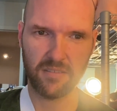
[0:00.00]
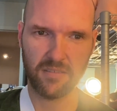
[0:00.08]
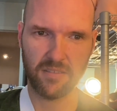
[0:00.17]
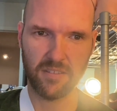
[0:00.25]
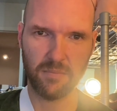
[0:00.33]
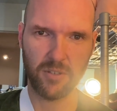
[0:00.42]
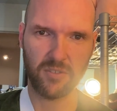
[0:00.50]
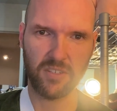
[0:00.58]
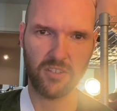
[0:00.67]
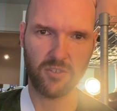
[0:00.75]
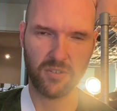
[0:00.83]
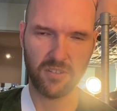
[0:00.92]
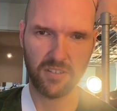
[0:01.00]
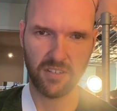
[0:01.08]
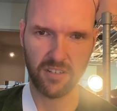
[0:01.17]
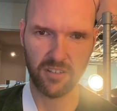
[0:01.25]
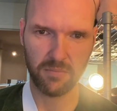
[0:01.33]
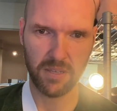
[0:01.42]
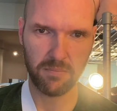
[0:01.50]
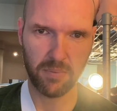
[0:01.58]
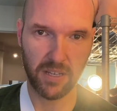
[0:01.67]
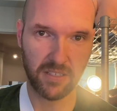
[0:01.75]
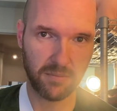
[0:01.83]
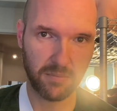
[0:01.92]
the most
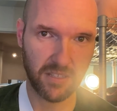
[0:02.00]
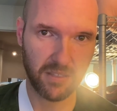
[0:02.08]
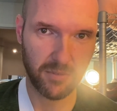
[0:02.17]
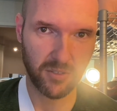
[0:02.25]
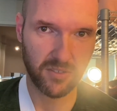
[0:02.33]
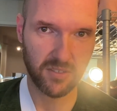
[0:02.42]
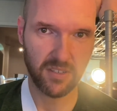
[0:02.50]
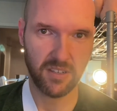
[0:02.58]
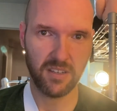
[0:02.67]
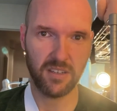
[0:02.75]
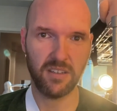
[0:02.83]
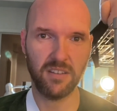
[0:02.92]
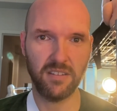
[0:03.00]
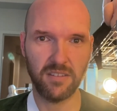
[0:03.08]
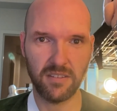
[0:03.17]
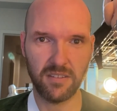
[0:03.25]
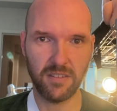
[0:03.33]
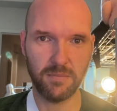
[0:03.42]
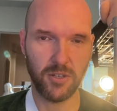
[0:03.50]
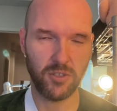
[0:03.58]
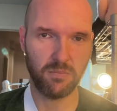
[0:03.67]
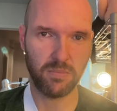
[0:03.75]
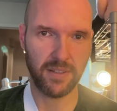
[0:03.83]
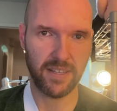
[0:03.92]
possibly the most
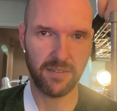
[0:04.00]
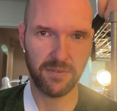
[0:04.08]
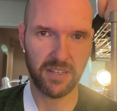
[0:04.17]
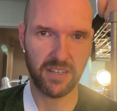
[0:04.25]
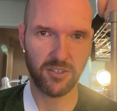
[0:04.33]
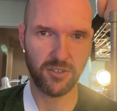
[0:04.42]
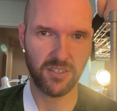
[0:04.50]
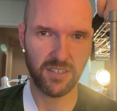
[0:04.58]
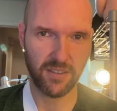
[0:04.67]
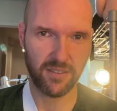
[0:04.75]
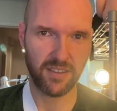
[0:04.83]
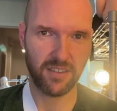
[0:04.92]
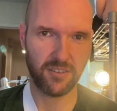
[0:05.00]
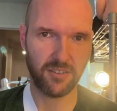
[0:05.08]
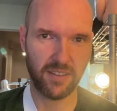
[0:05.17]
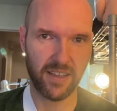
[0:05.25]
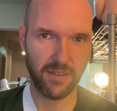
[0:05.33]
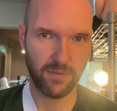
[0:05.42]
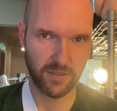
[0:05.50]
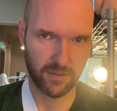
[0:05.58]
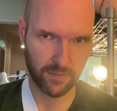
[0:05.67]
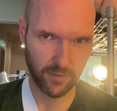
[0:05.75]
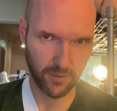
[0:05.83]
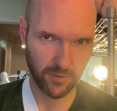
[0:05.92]
beloved, interesting thing in their life is
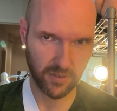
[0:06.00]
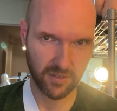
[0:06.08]
food,